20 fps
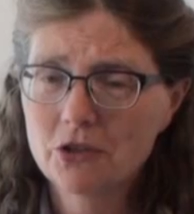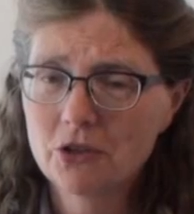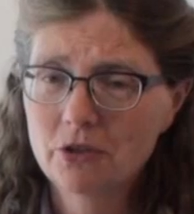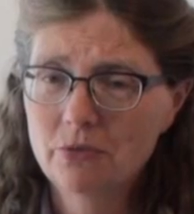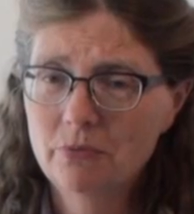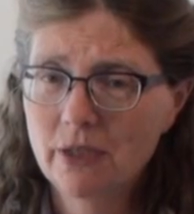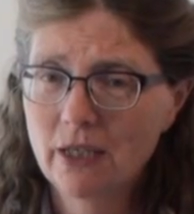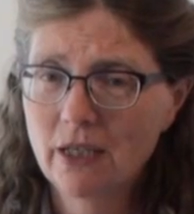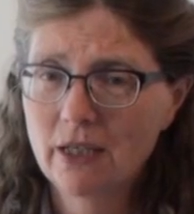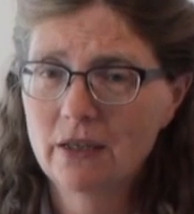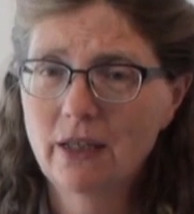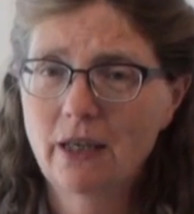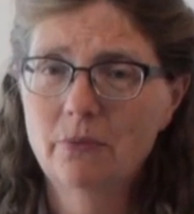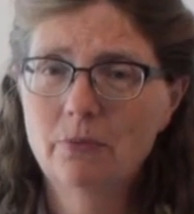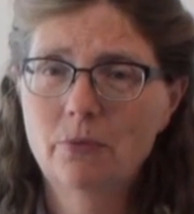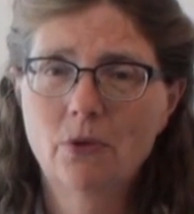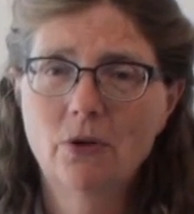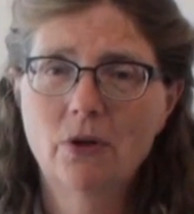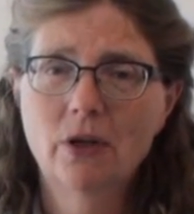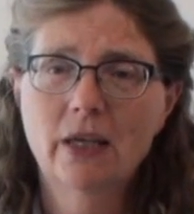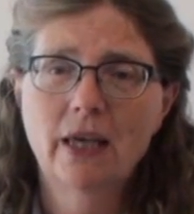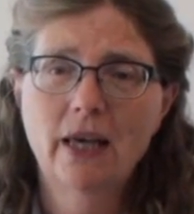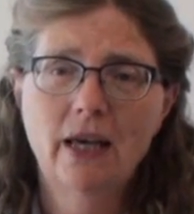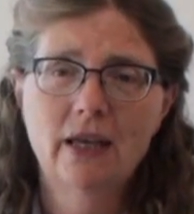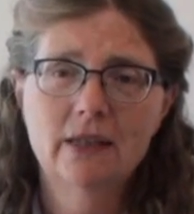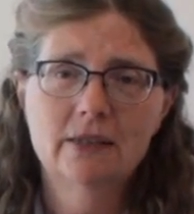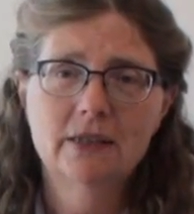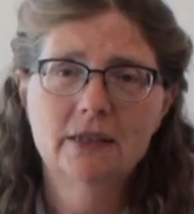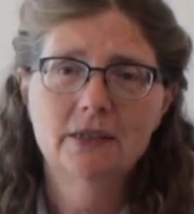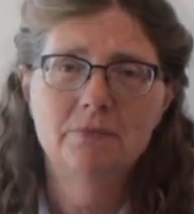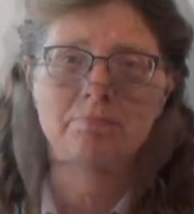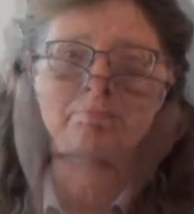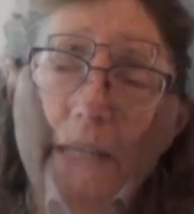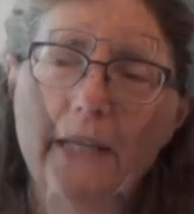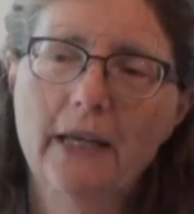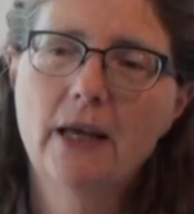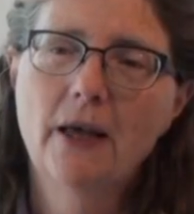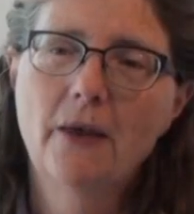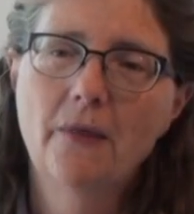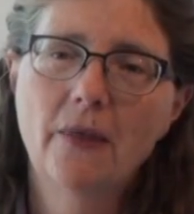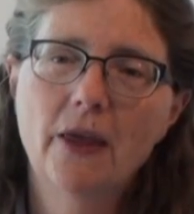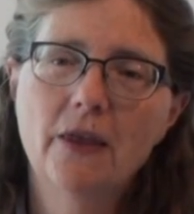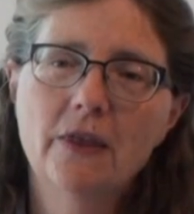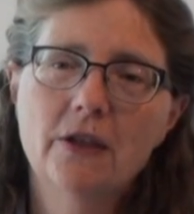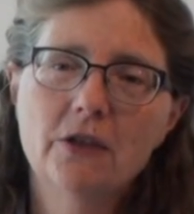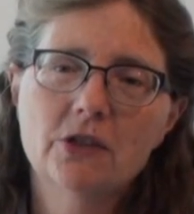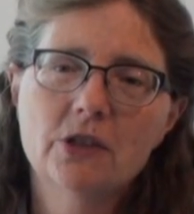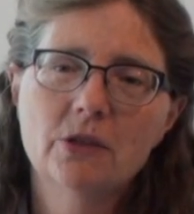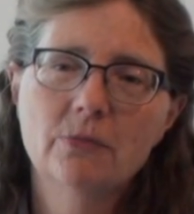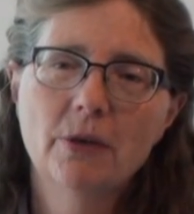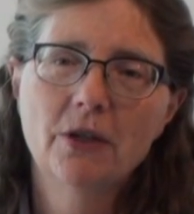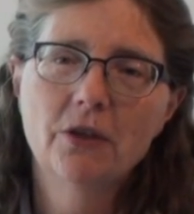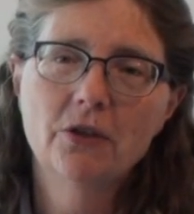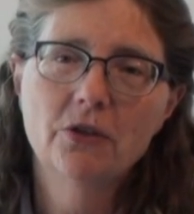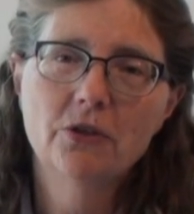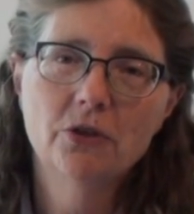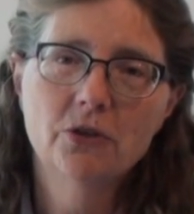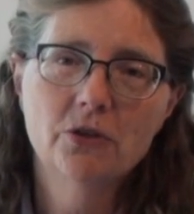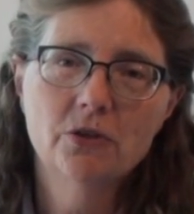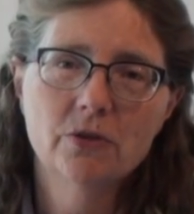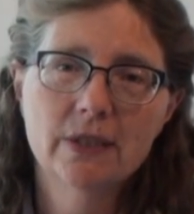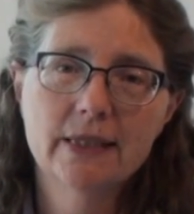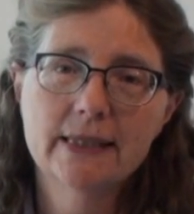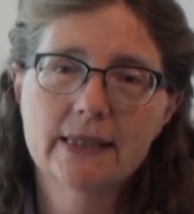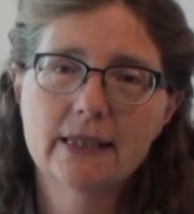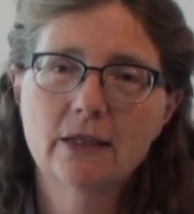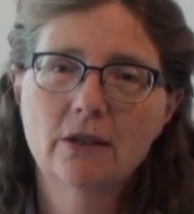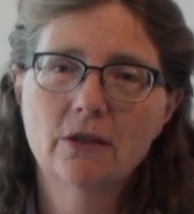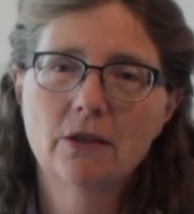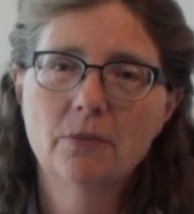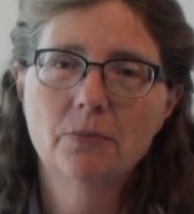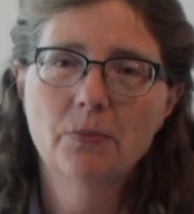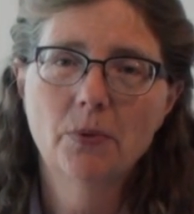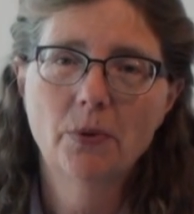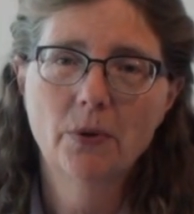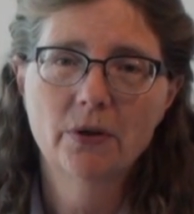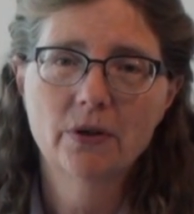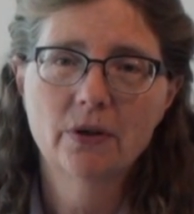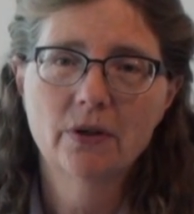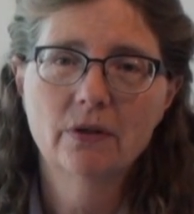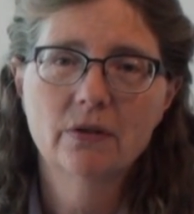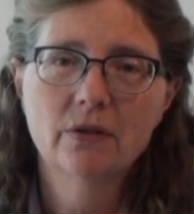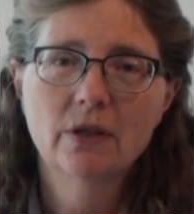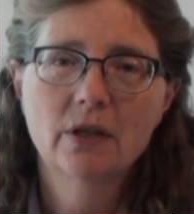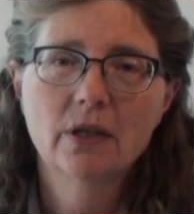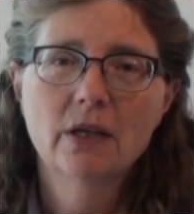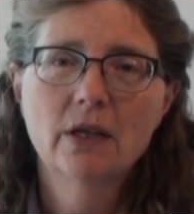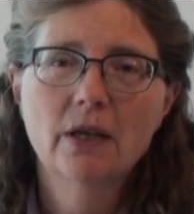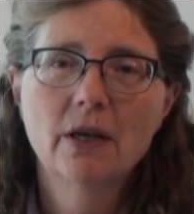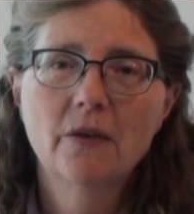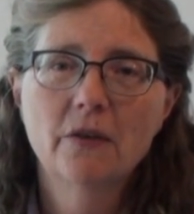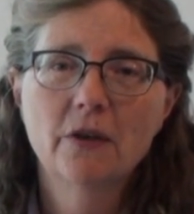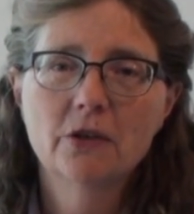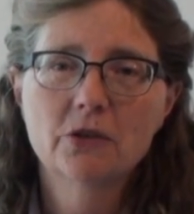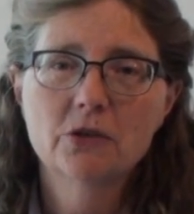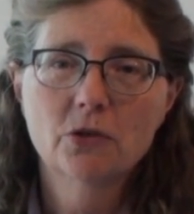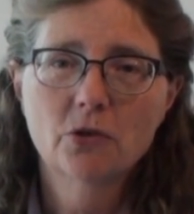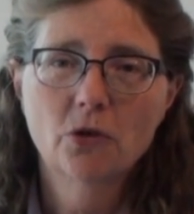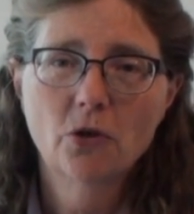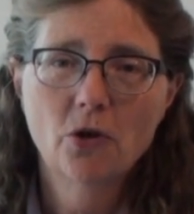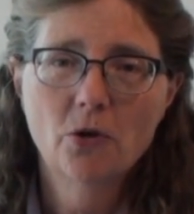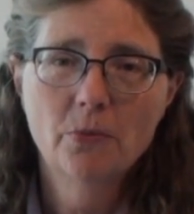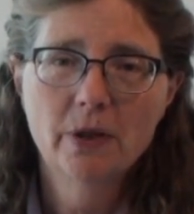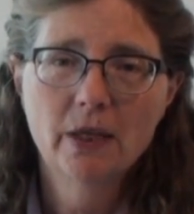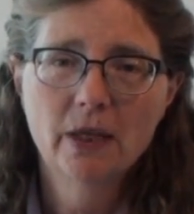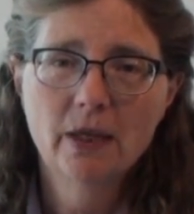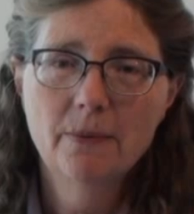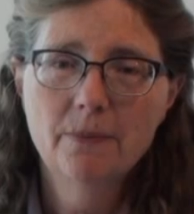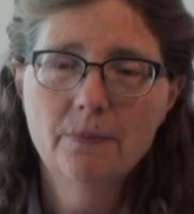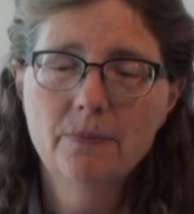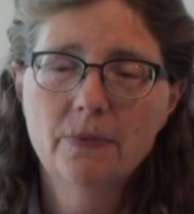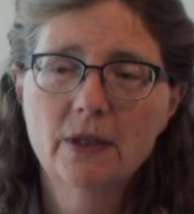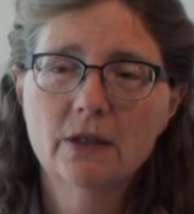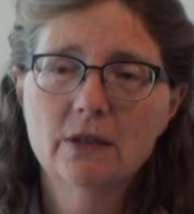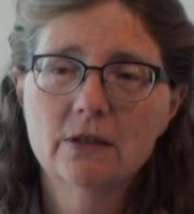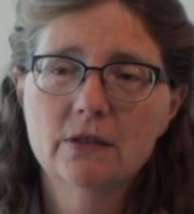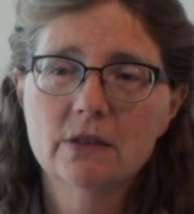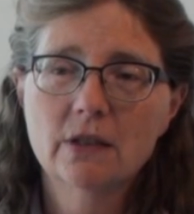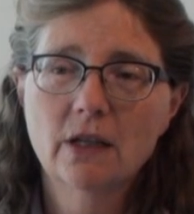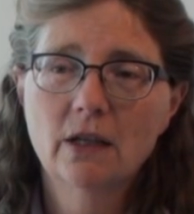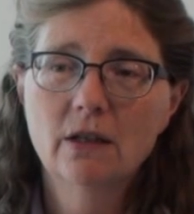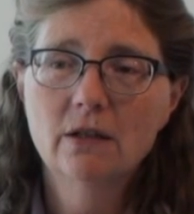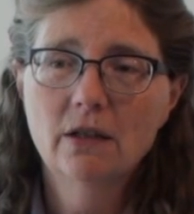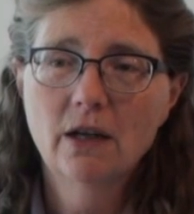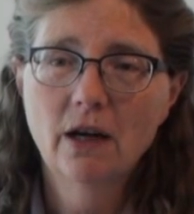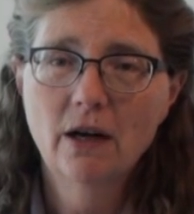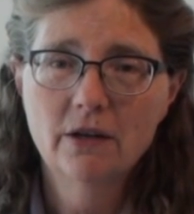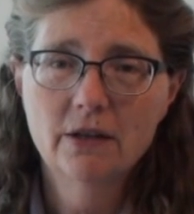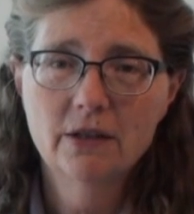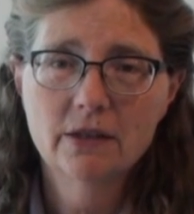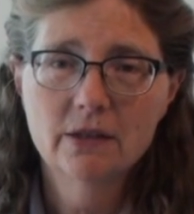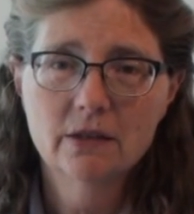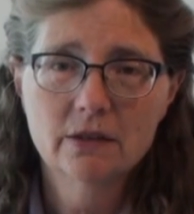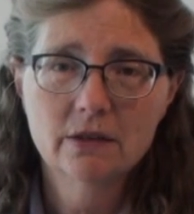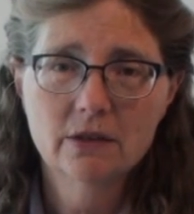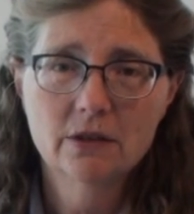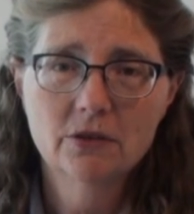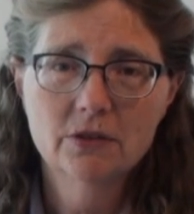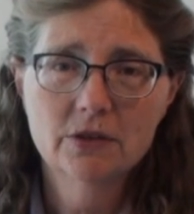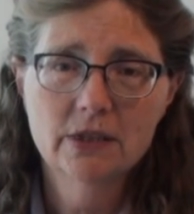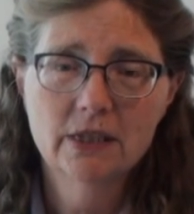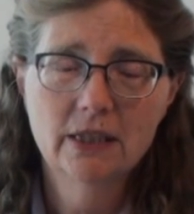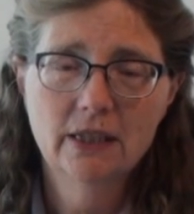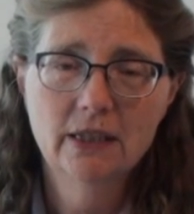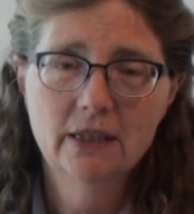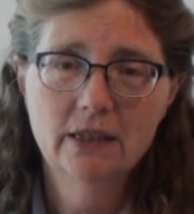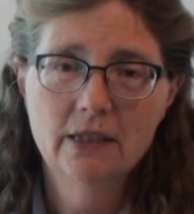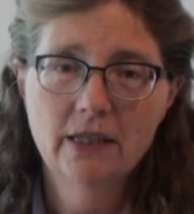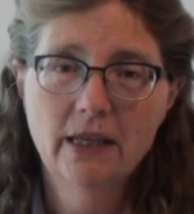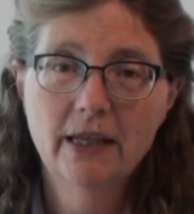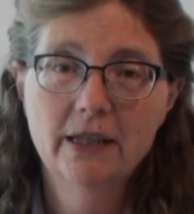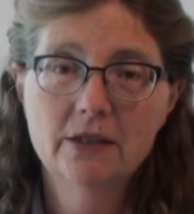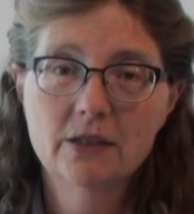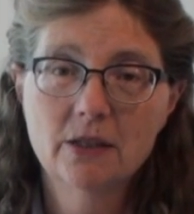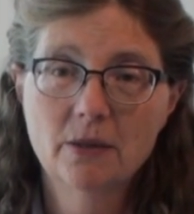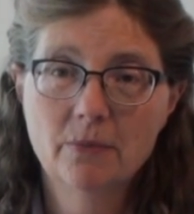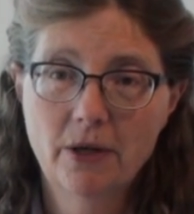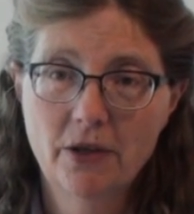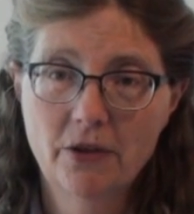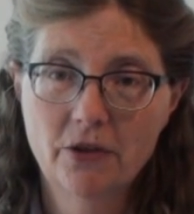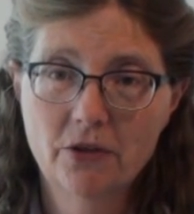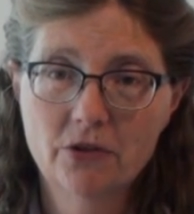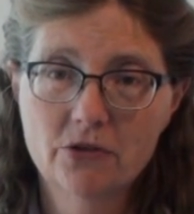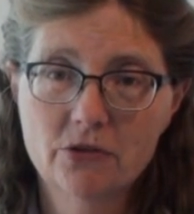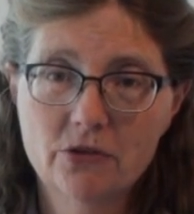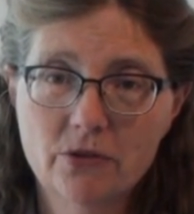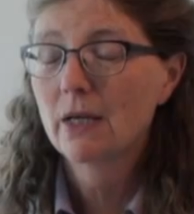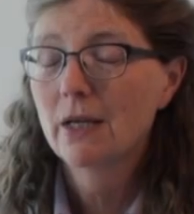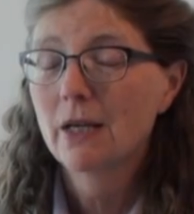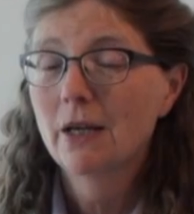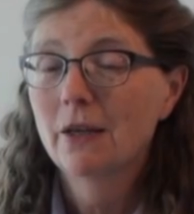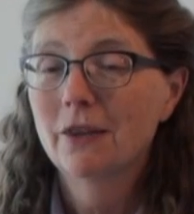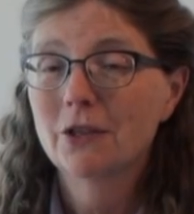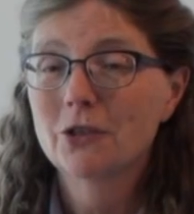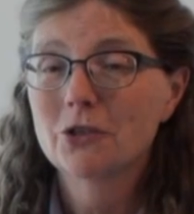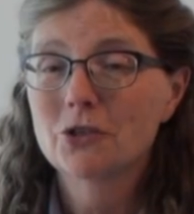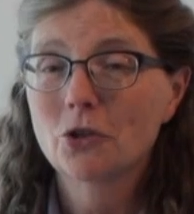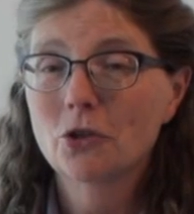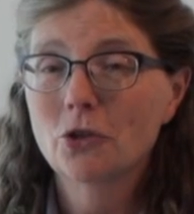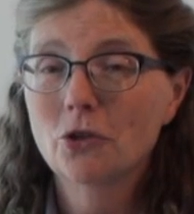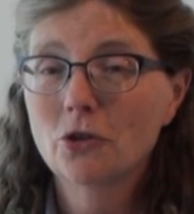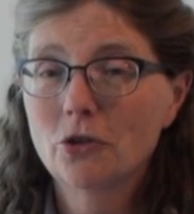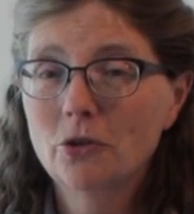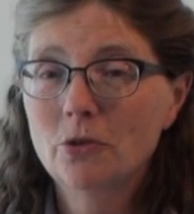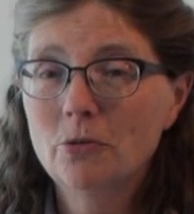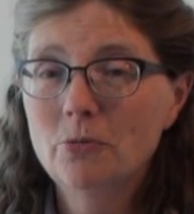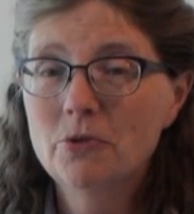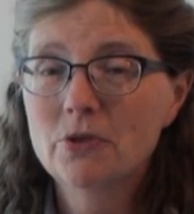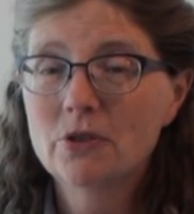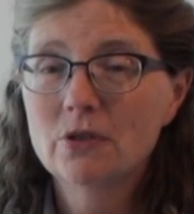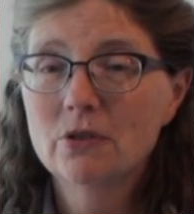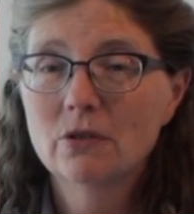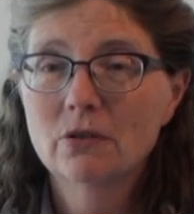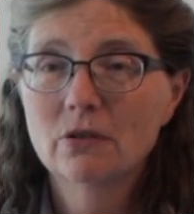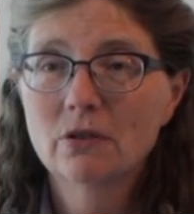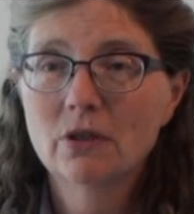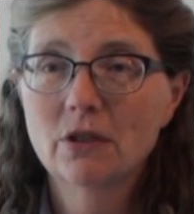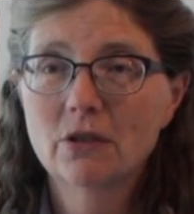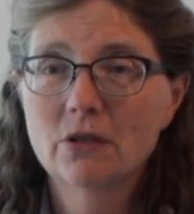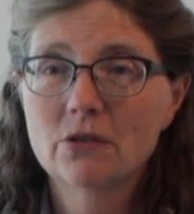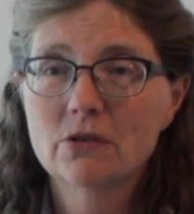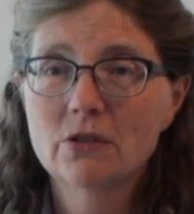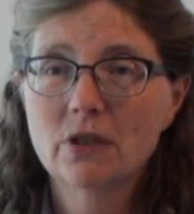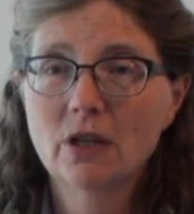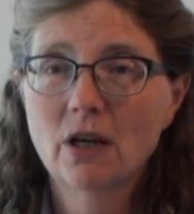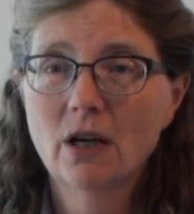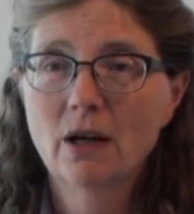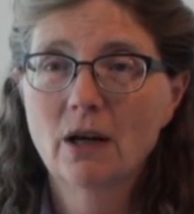should be on lipoic acid. Then there's some other nutrients that are important. There's chromium, there's L-carnosine, and some others. There's herbs, there's